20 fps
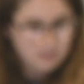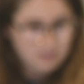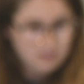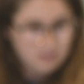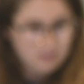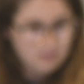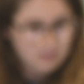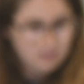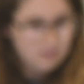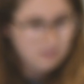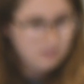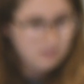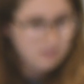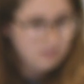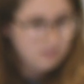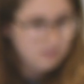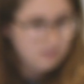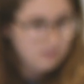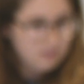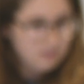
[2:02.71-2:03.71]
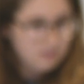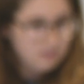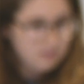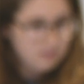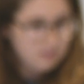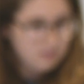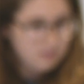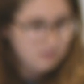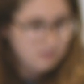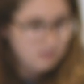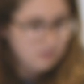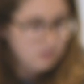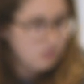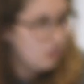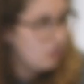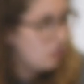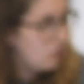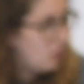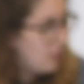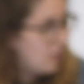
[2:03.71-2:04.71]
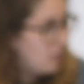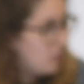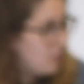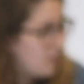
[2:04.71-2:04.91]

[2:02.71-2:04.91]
The person shown says nothing.